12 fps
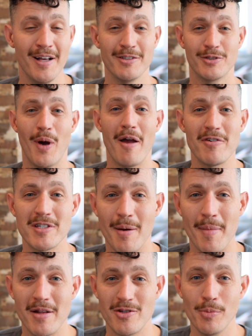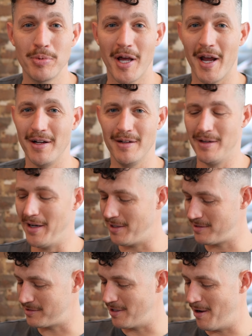So every time I do play it,
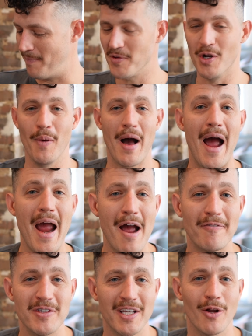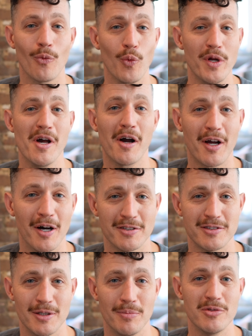it's, I have to get
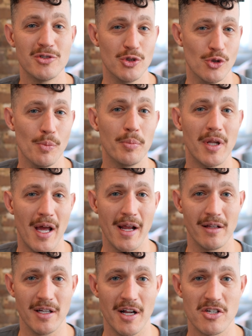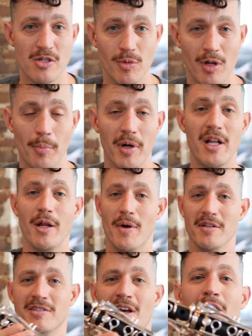reaccustomed to playing the instrument. But
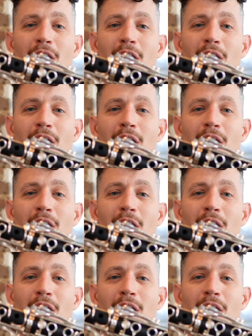anyways,